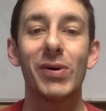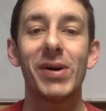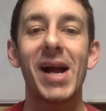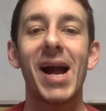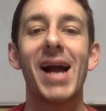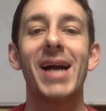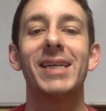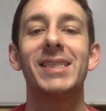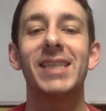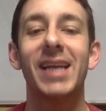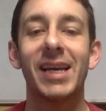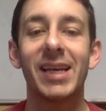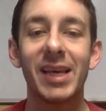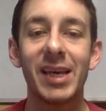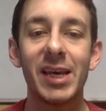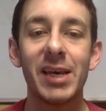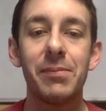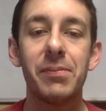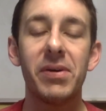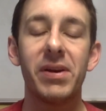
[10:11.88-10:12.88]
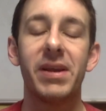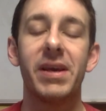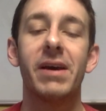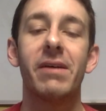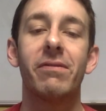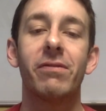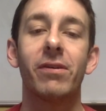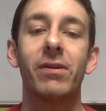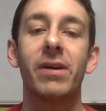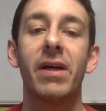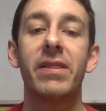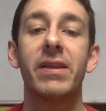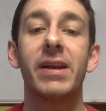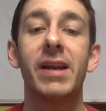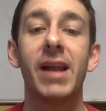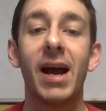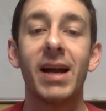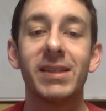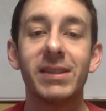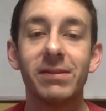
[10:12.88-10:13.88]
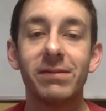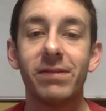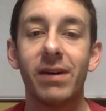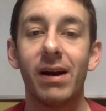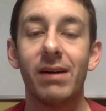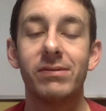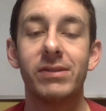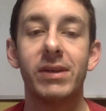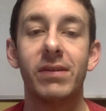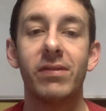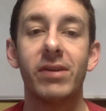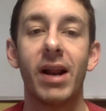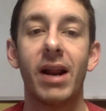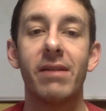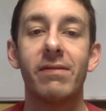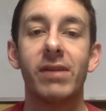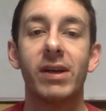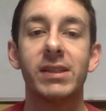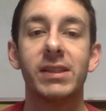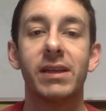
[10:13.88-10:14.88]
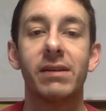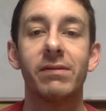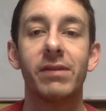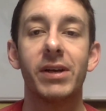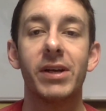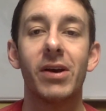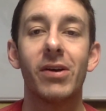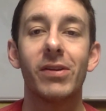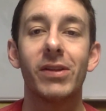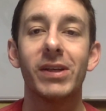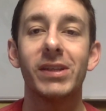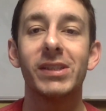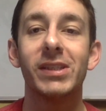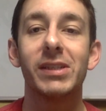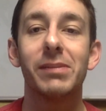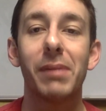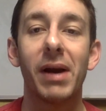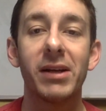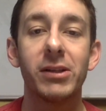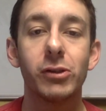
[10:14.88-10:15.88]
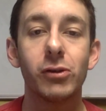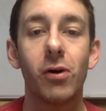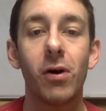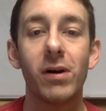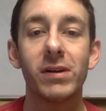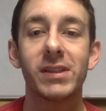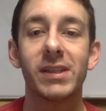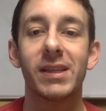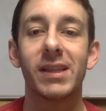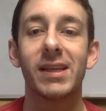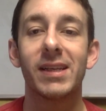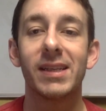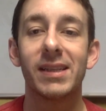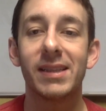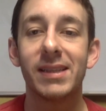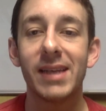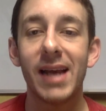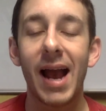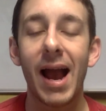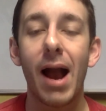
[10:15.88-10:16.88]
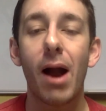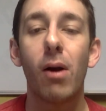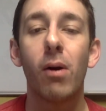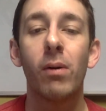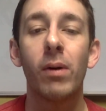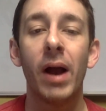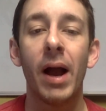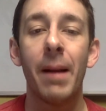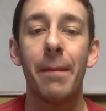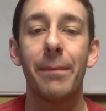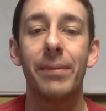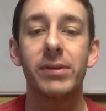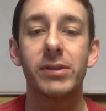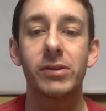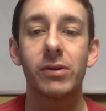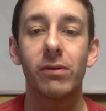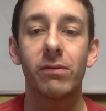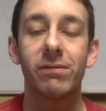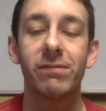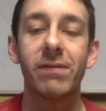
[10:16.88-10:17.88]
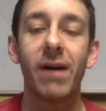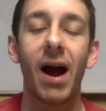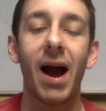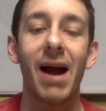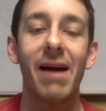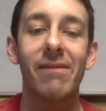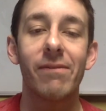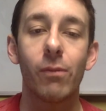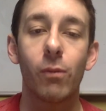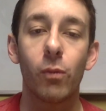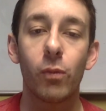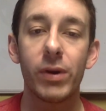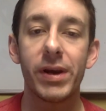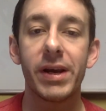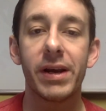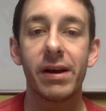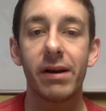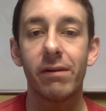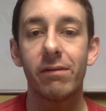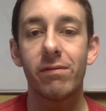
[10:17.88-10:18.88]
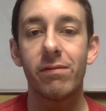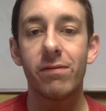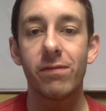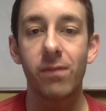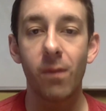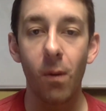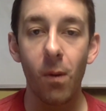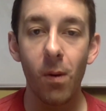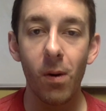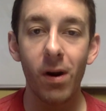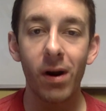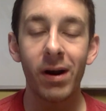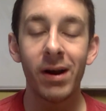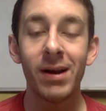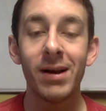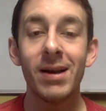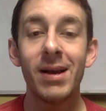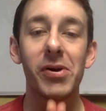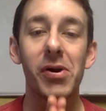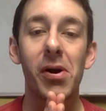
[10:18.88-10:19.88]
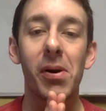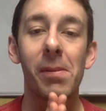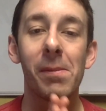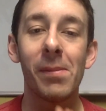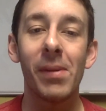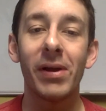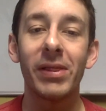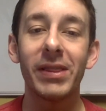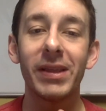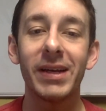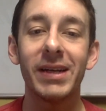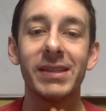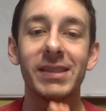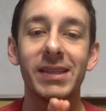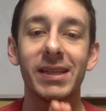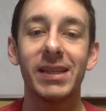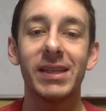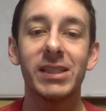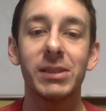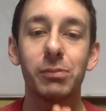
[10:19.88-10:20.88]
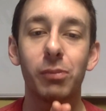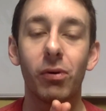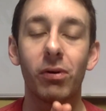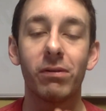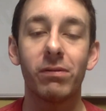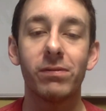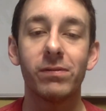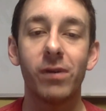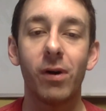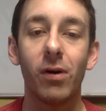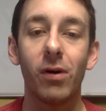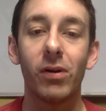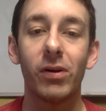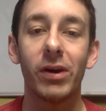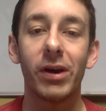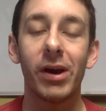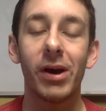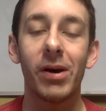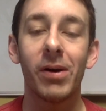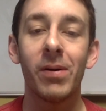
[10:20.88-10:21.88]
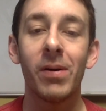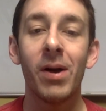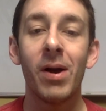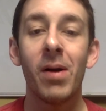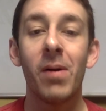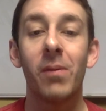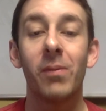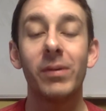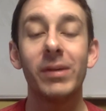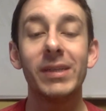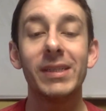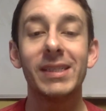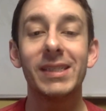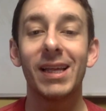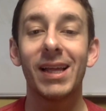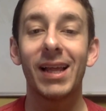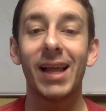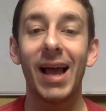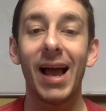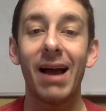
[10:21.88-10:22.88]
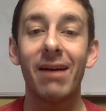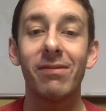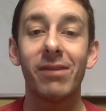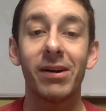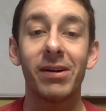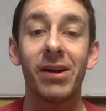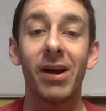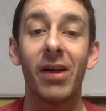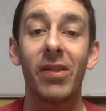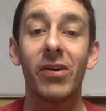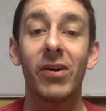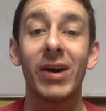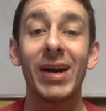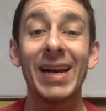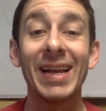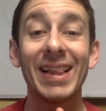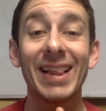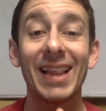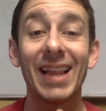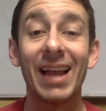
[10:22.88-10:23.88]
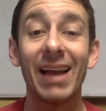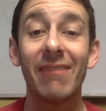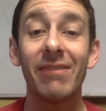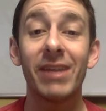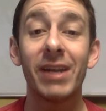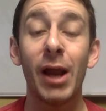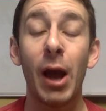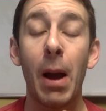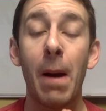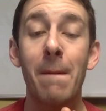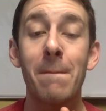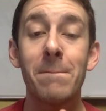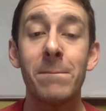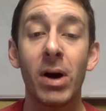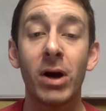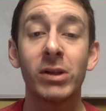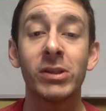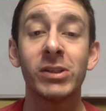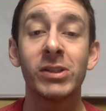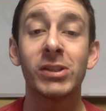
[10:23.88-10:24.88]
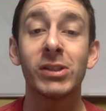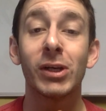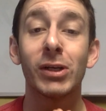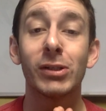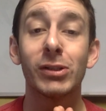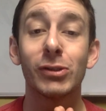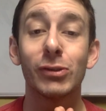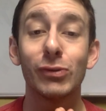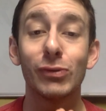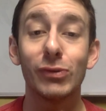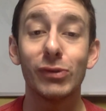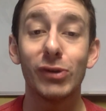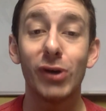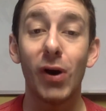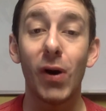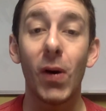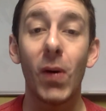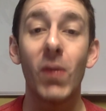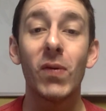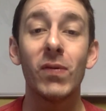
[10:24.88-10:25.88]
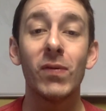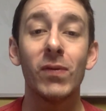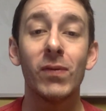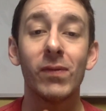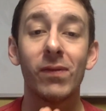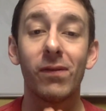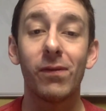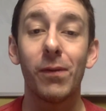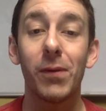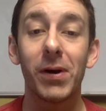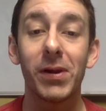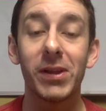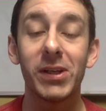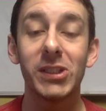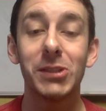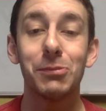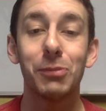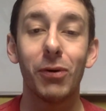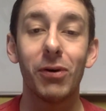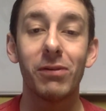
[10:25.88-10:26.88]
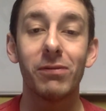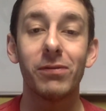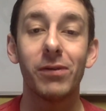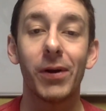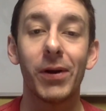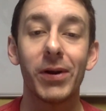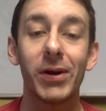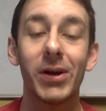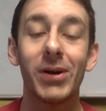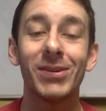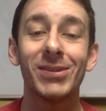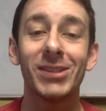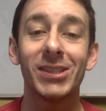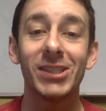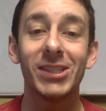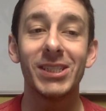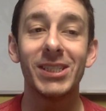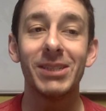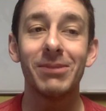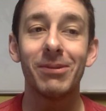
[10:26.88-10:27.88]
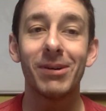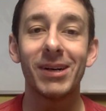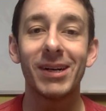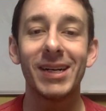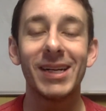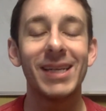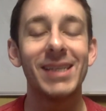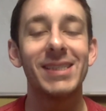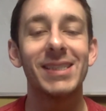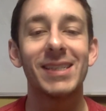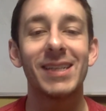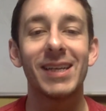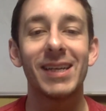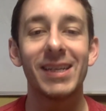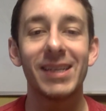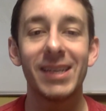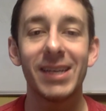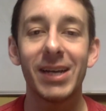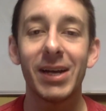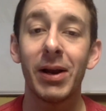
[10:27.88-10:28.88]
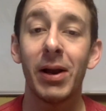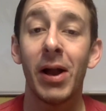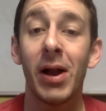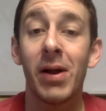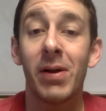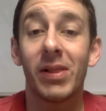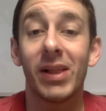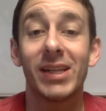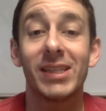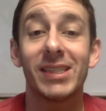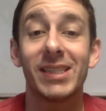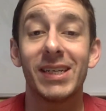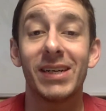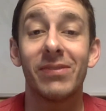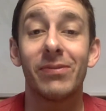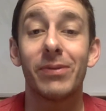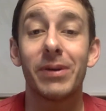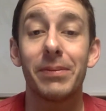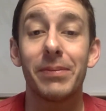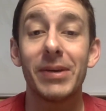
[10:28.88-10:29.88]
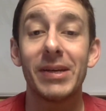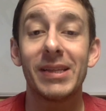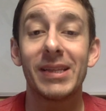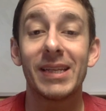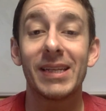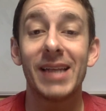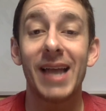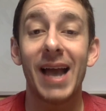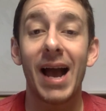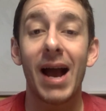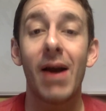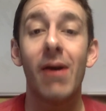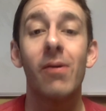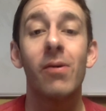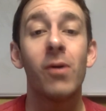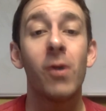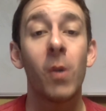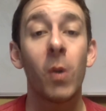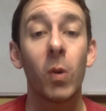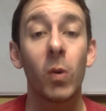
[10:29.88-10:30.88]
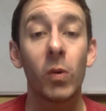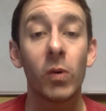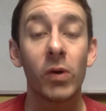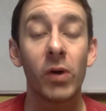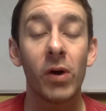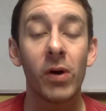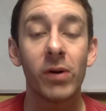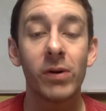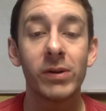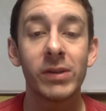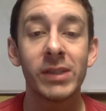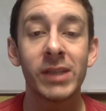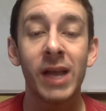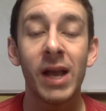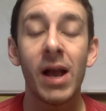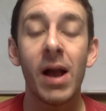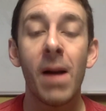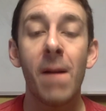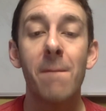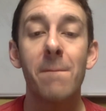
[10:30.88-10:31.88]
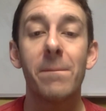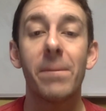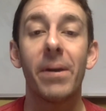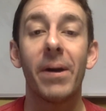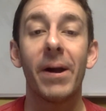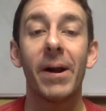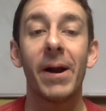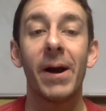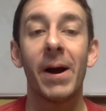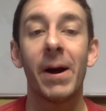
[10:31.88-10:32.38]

guys, keep it here for another 9 to 5 dividend investing video. This is my Dogs of the Dow, episode 5, week 4. We are a month into this portfolio. We still have another 11 months to go for this portfolio to see what it is in a year. Let's see if we beat the Dow. Who knows? But